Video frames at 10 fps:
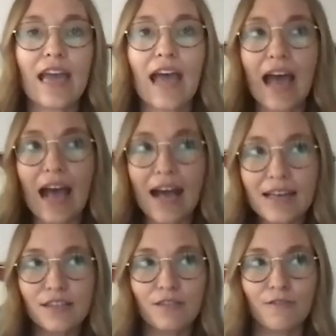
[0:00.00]

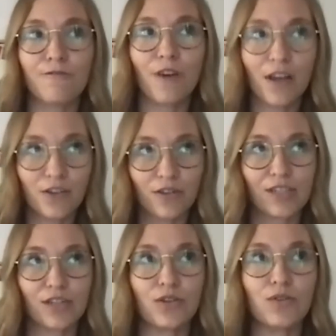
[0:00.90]
as a
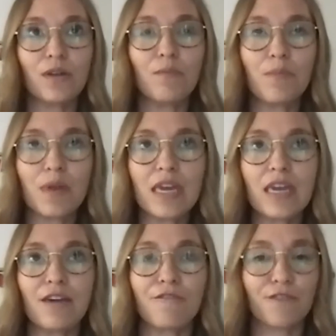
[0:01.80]
fundraiser, you can
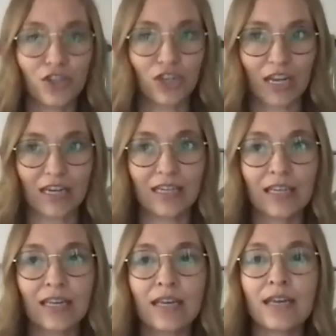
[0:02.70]
be efficient
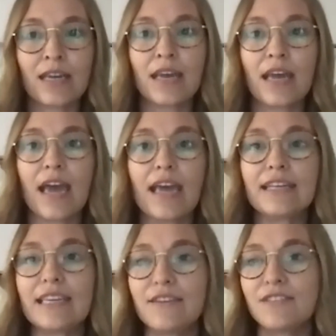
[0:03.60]

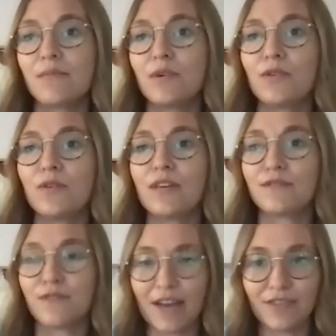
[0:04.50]
and give someone who
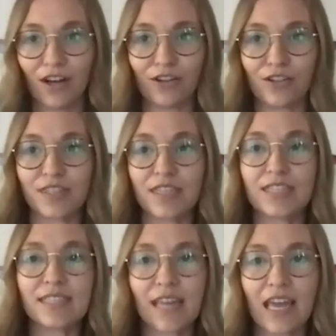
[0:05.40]
gives $5 the
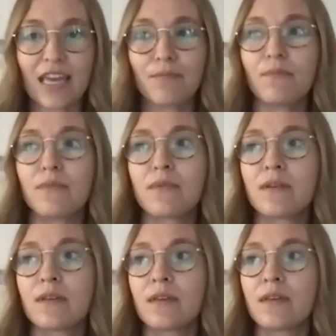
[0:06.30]
same
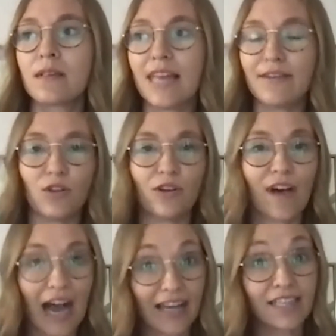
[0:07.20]
level of
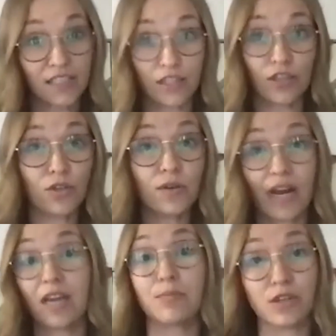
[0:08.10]
I see you and
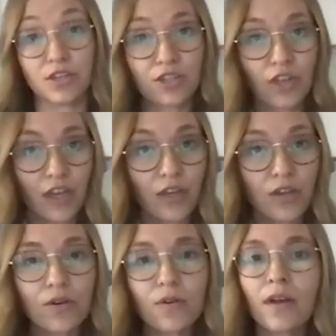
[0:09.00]
I appreciate
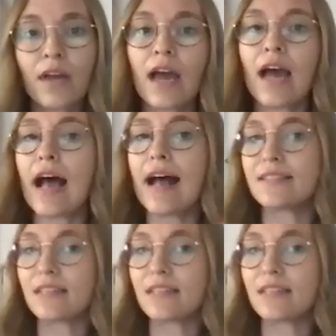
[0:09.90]
you as the $1